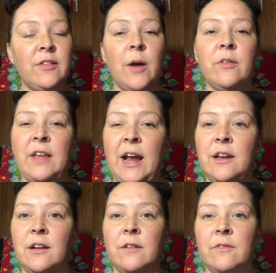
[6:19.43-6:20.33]
so I was
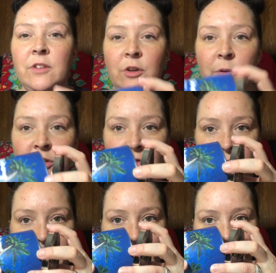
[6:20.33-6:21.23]
kind of, you know,
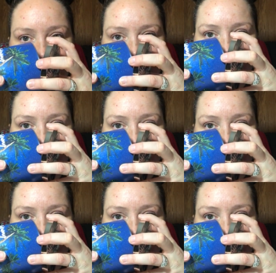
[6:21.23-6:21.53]
intrigued.